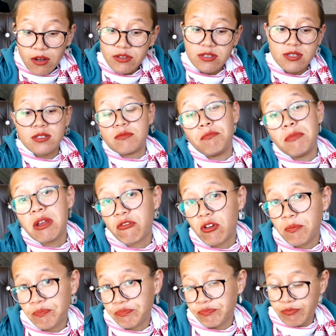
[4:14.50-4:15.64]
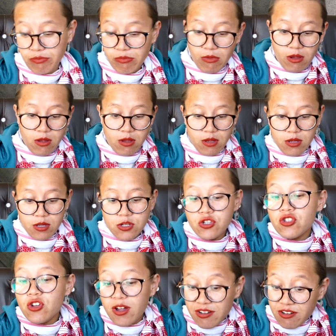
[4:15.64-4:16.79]
This is made from
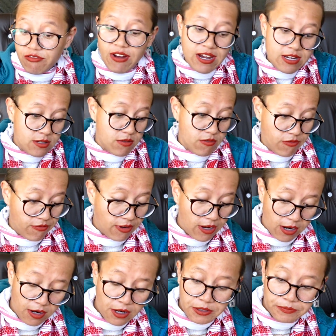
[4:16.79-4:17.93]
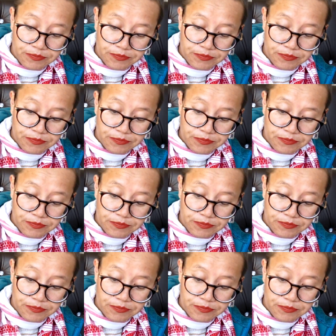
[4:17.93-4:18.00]
non-refined flour.